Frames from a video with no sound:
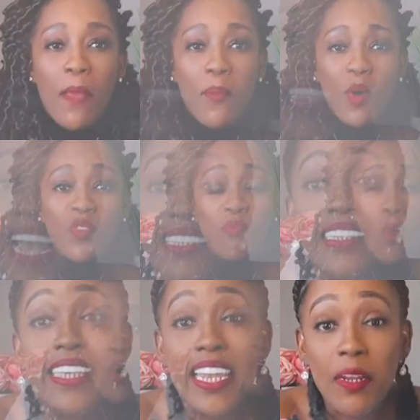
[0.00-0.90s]
and
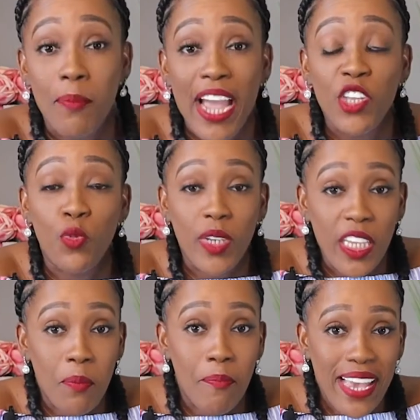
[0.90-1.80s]
that's getting my
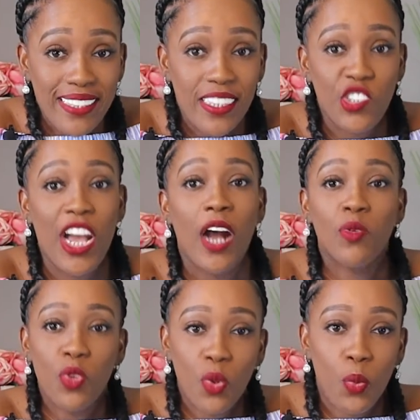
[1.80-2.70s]
unique message
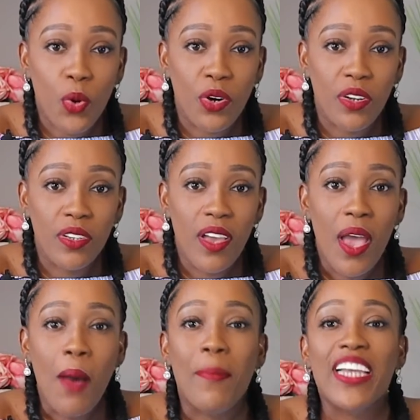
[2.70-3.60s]
out to the world
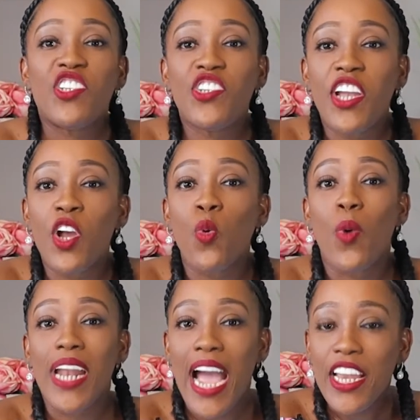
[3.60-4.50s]
by sharing
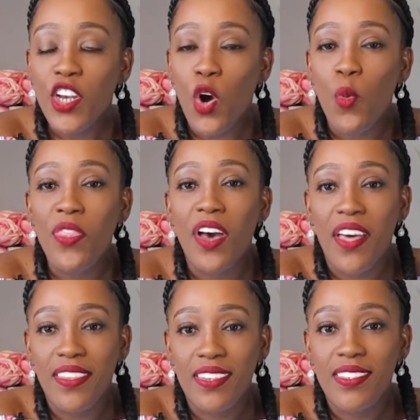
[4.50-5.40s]
what I know with
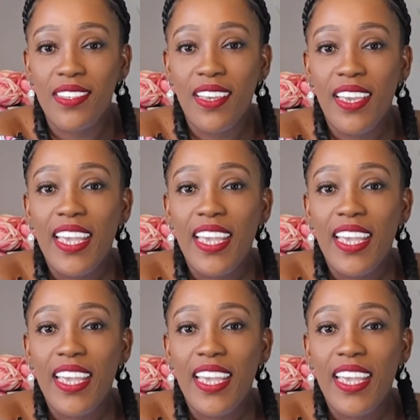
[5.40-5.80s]
others.